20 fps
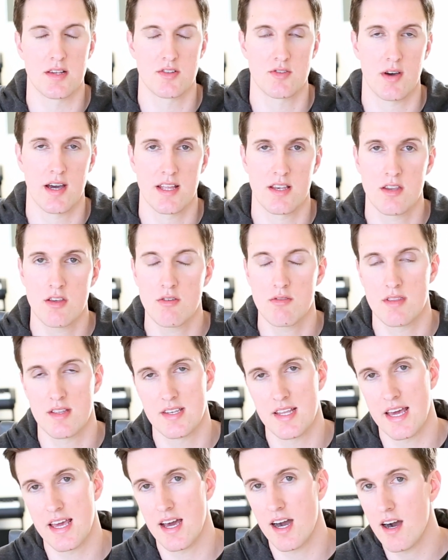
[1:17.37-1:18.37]
So I knew the
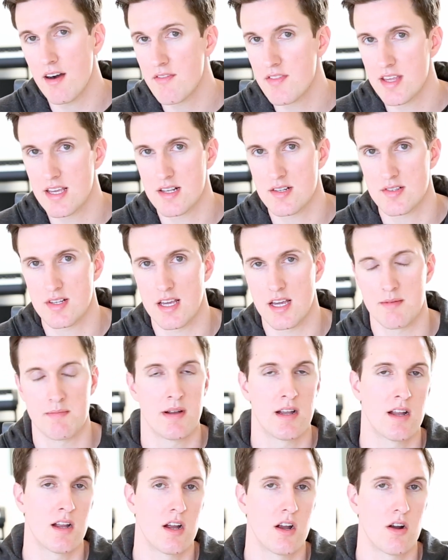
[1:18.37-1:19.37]
day of the exam